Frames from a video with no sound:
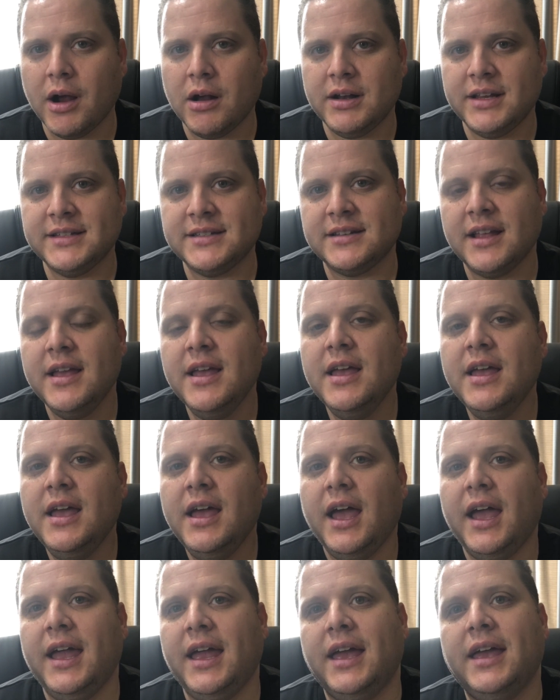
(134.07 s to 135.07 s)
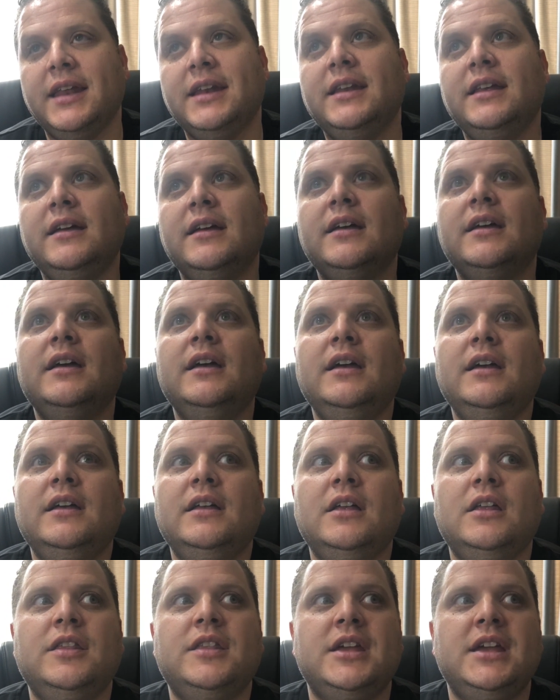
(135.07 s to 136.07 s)
artist and
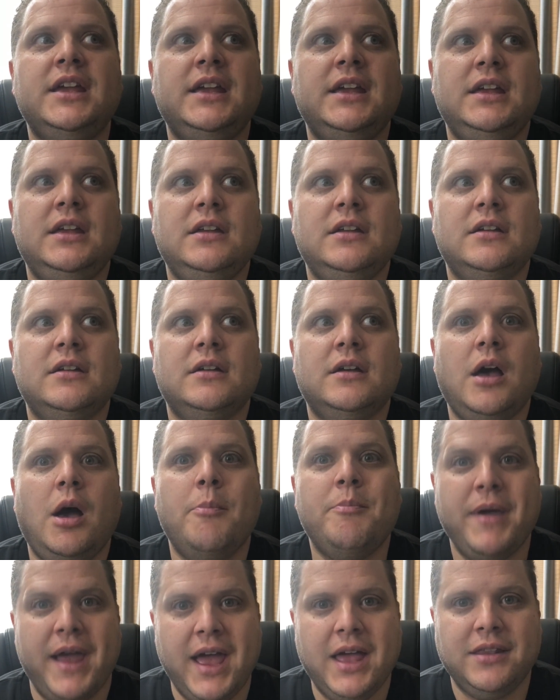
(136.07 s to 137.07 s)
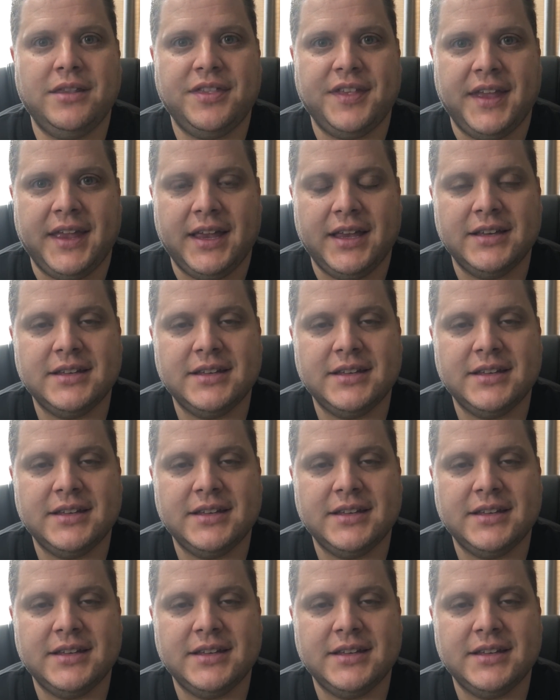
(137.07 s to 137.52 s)
the band thing.